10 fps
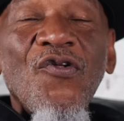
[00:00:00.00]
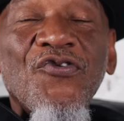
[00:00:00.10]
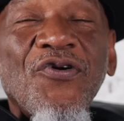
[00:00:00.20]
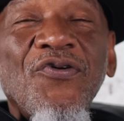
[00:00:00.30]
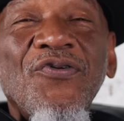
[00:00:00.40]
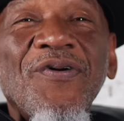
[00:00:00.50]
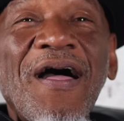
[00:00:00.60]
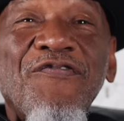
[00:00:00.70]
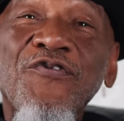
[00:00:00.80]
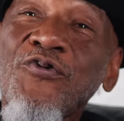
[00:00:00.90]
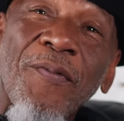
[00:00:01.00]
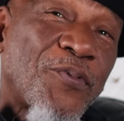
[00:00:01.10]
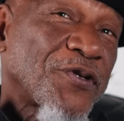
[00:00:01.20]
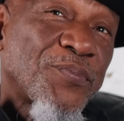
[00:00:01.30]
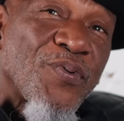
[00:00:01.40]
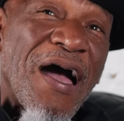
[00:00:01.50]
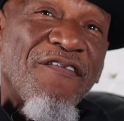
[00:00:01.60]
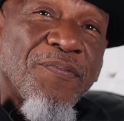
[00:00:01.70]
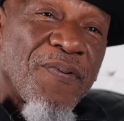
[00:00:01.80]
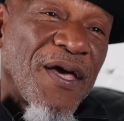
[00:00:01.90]
So I flew up on a
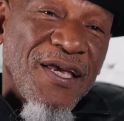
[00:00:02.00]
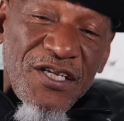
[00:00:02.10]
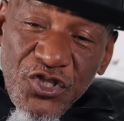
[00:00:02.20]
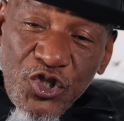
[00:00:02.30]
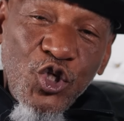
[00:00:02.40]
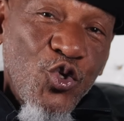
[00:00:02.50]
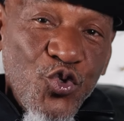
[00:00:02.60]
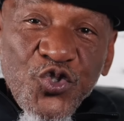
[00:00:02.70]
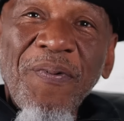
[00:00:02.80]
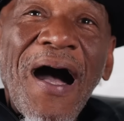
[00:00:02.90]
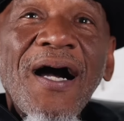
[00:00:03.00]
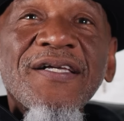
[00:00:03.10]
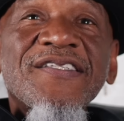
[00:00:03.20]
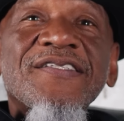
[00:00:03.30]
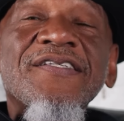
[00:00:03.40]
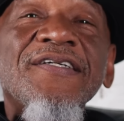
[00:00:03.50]
private plane, this huge box,